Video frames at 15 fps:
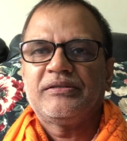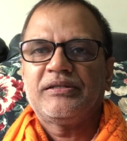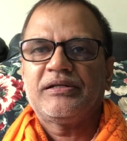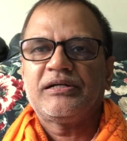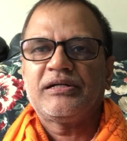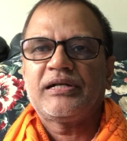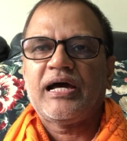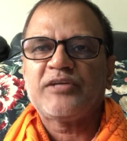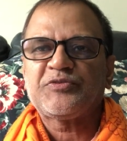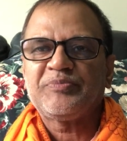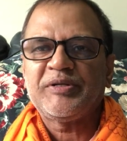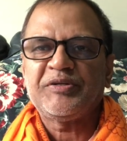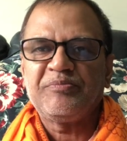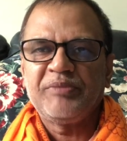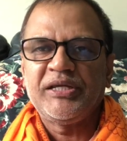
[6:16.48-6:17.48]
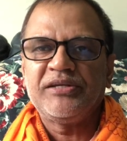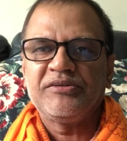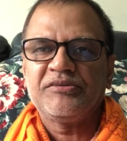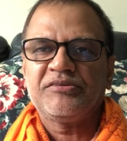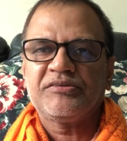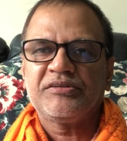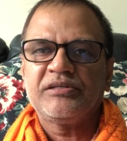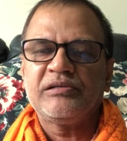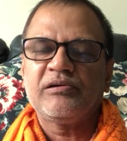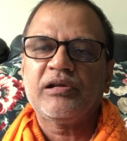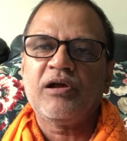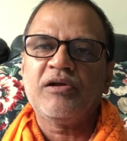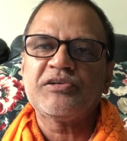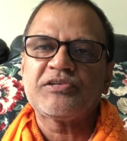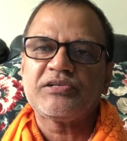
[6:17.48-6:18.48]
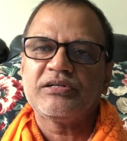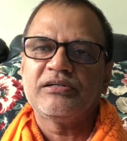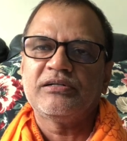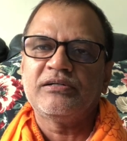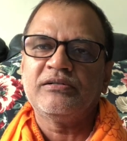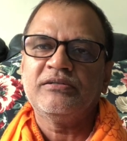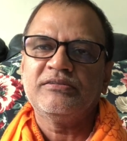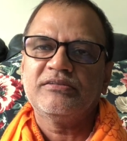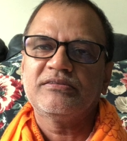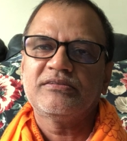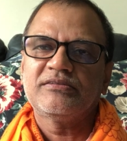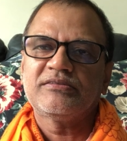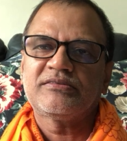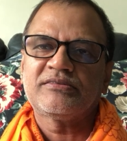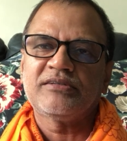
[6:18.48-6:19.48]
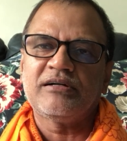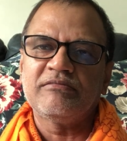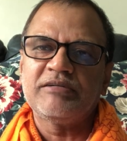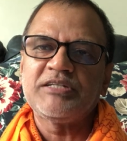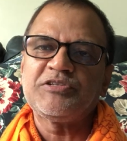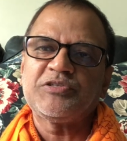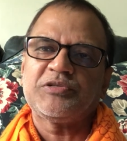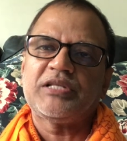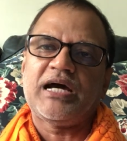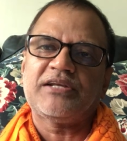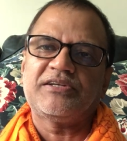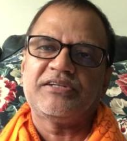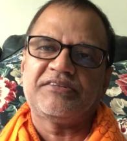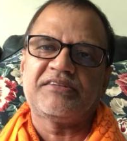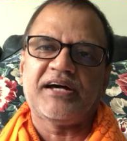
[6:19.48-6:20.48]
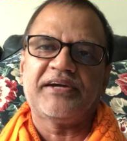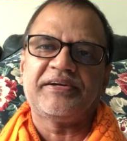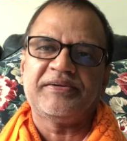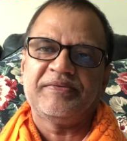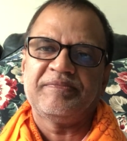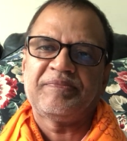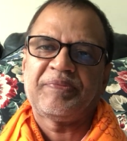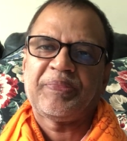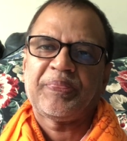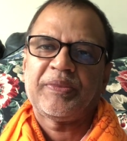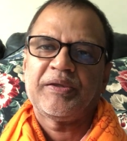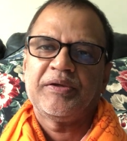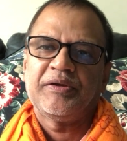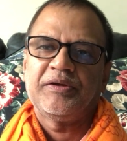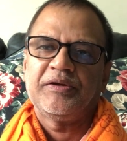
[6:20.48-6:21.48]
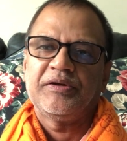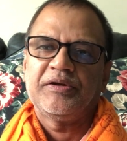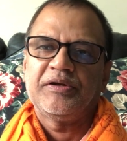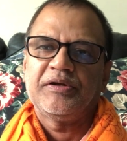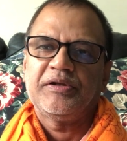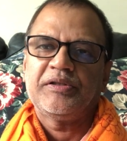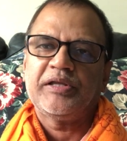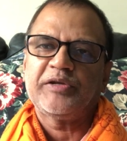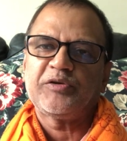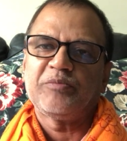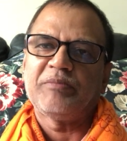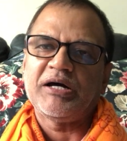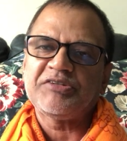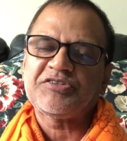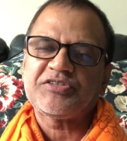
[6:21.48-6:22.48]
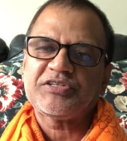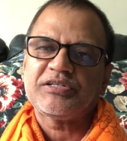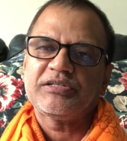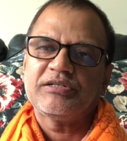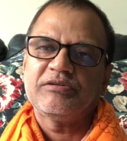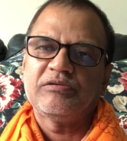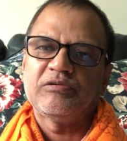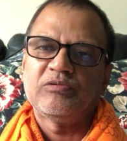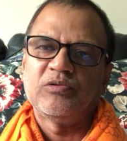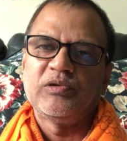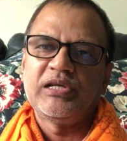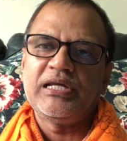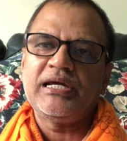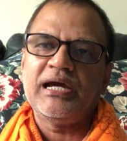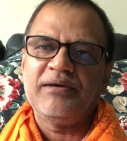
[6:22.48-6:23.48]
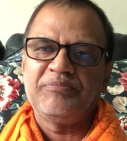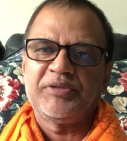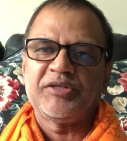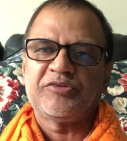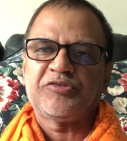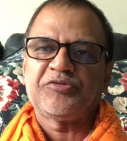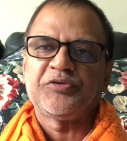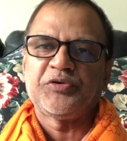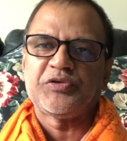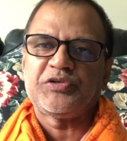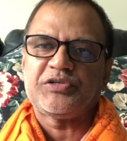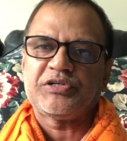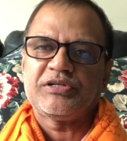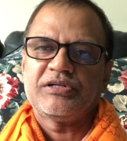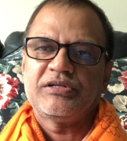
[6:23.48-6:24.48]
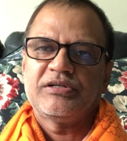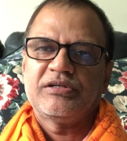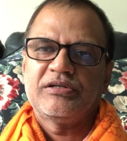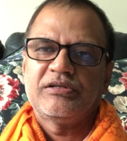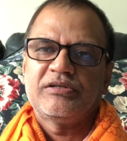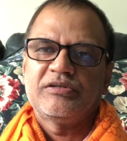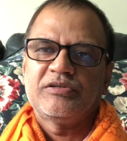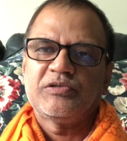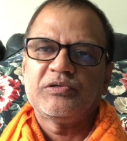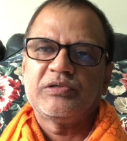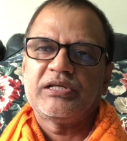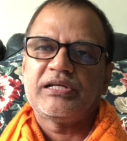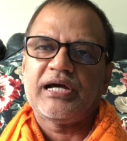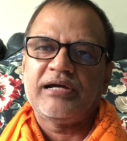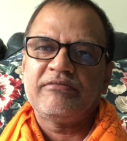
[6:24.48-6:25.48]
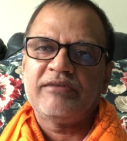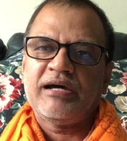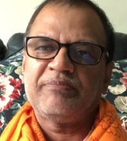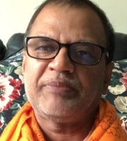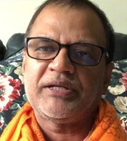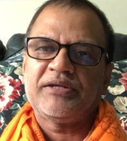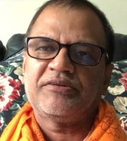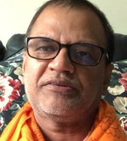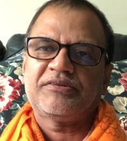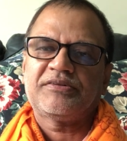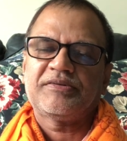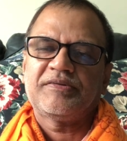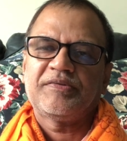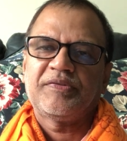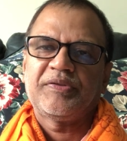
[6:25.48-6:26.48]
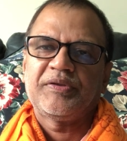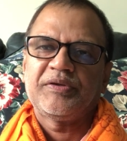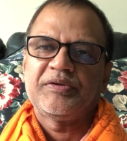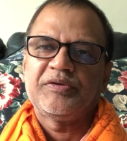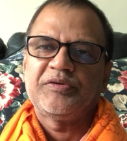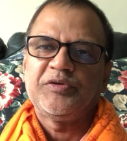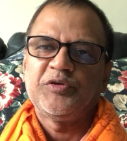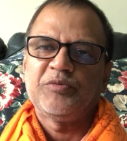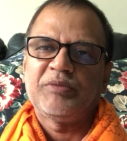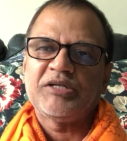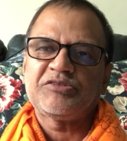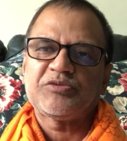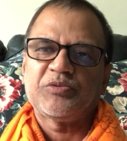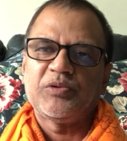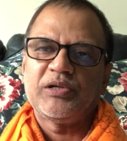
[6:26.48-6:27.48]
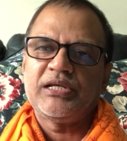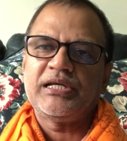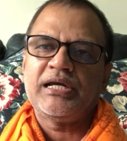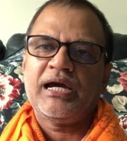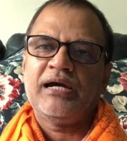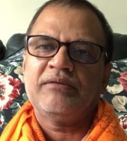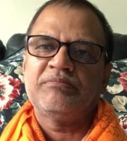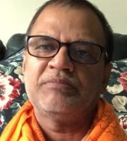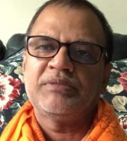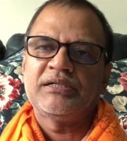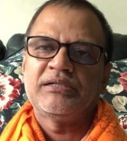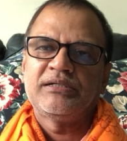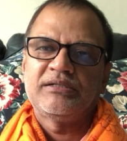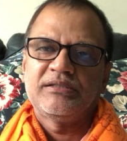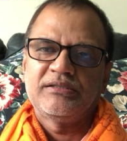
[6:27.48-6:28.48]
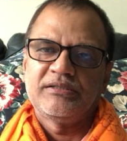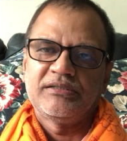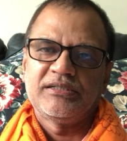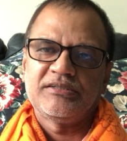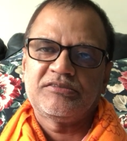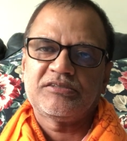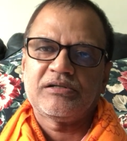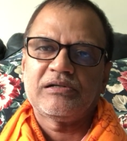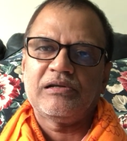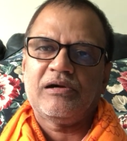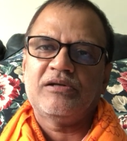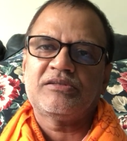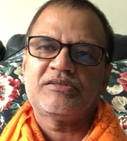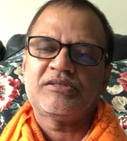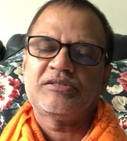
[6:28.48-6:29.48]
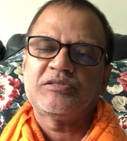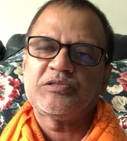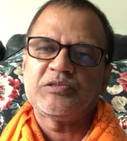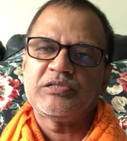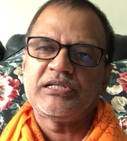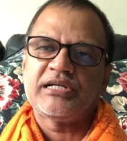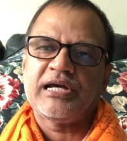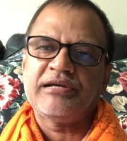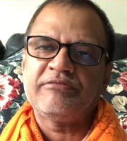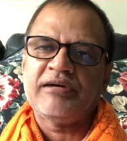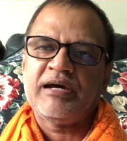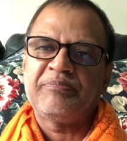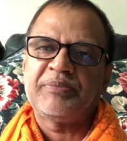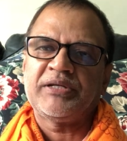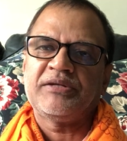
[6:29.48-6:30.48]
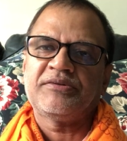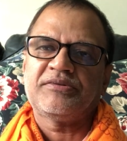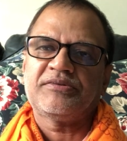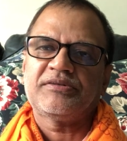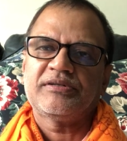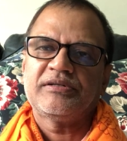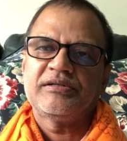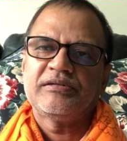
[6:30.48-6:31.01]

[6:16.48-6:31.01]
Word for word: The detachment means you are not a servant to that desire, that you must only have this food to derive happiness. You must only have this cloth to derive happiness.